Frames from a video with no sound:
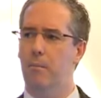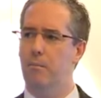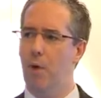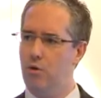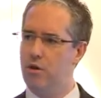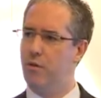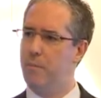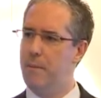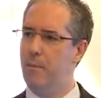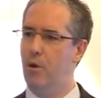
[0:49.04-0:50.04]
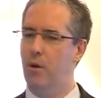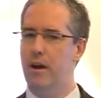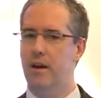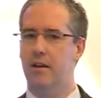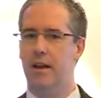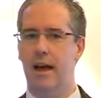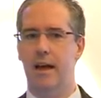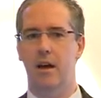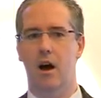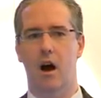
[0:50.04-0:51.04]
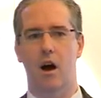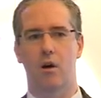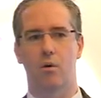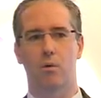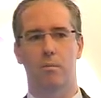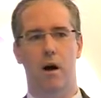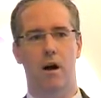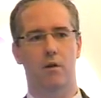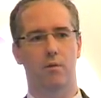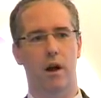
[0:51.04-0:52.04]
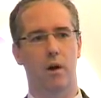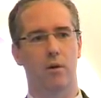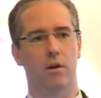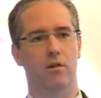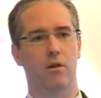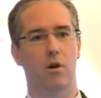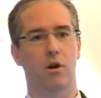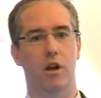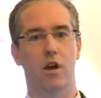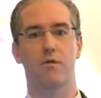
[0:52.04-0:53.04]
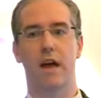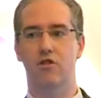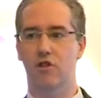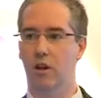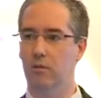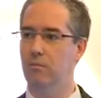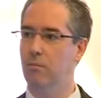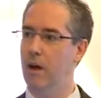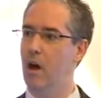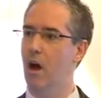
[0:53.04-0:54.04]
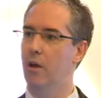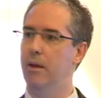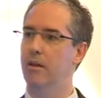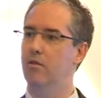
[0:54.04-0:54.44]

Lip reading: Most of the people who are here today are part of what I would call the conventional economy.